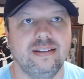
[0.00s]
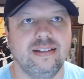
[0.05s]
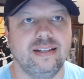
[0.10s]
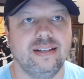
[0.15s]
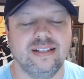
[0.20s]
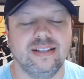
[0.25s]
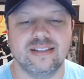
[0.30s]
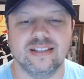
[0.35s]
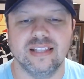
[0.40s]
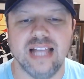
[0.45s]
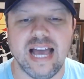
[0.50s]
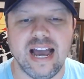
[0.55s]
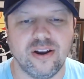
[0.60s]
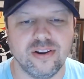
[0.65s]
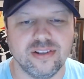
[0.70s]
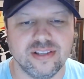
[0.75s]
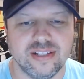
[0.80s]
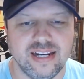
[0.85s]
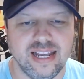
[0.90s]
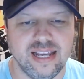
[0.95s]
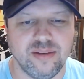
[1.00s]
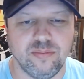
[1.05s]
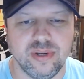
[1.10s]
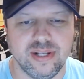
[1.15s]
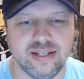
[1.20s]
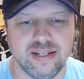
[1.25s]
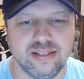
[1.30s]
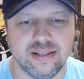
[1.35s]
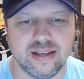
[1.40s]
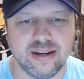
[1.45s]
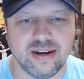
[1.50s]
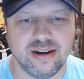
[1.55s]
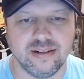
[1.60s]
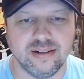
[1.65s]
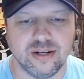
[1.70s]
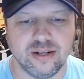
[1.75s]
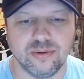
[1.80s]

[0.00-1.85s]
as loud as it had been in there,